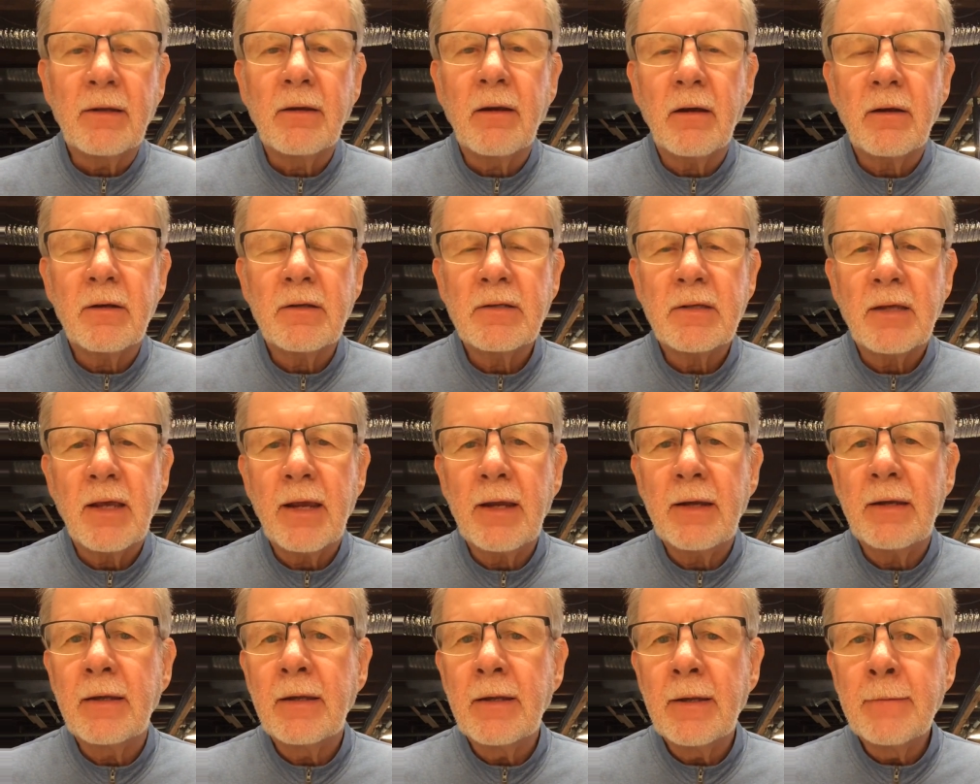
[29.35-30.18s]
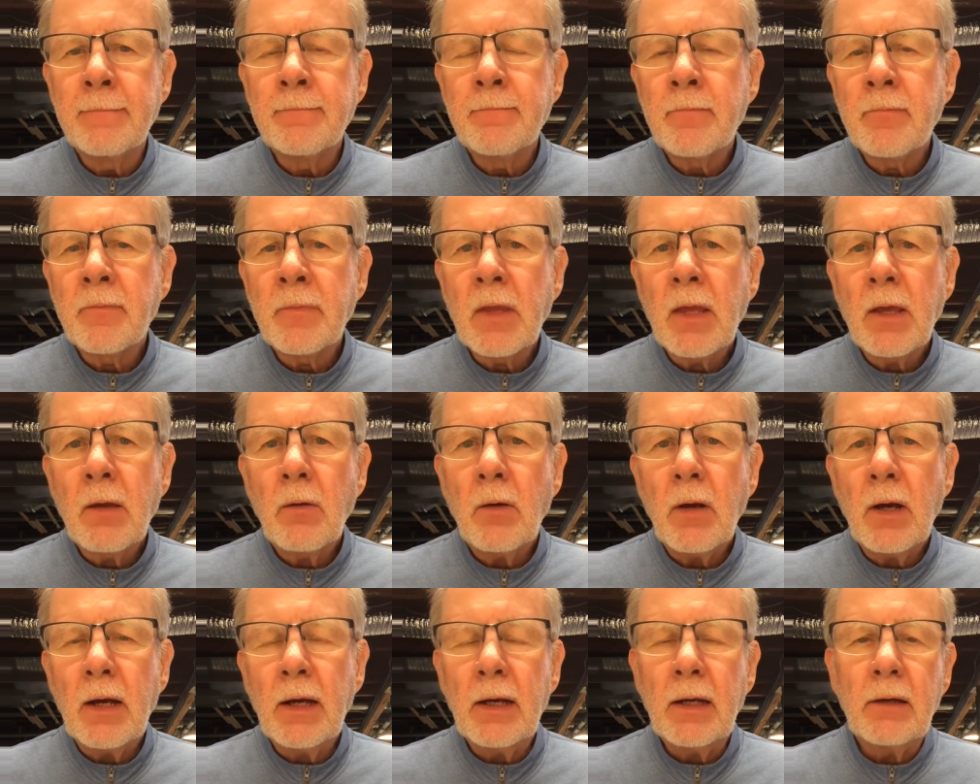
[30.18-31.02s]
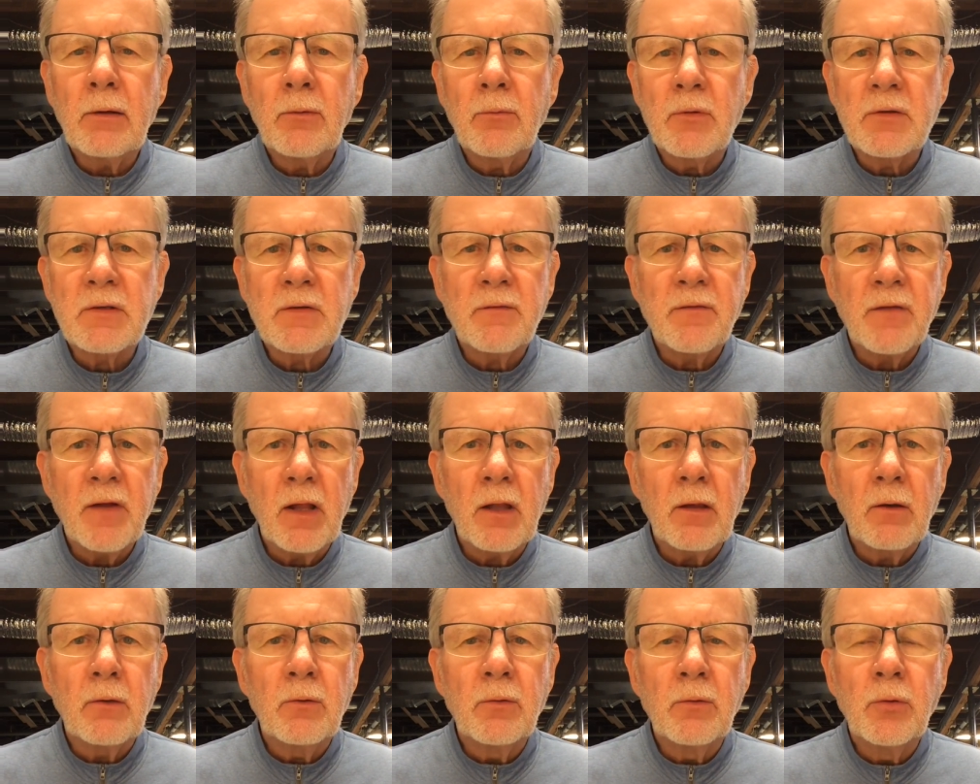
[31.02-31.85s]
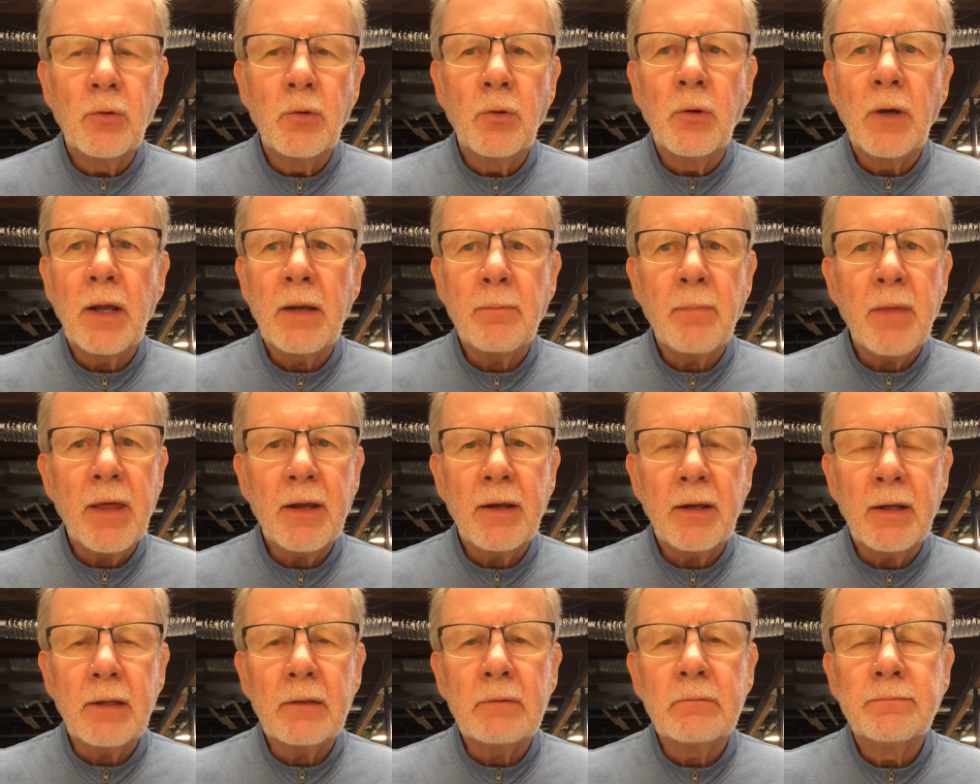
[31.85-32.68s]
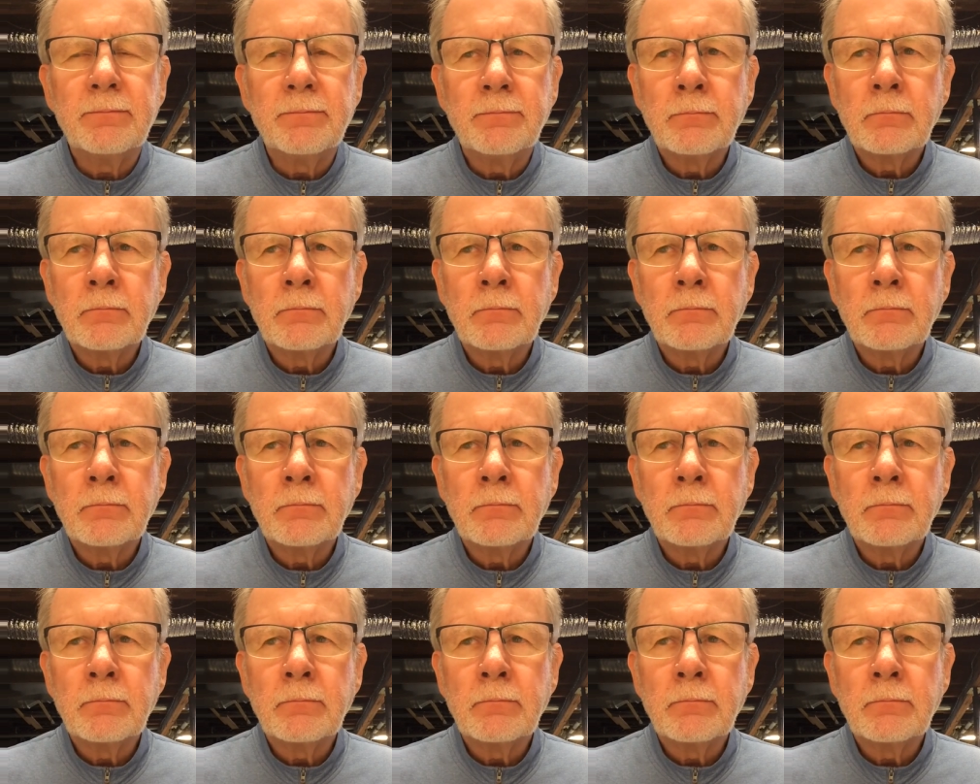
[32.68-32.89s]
Gartside was a fellow who had been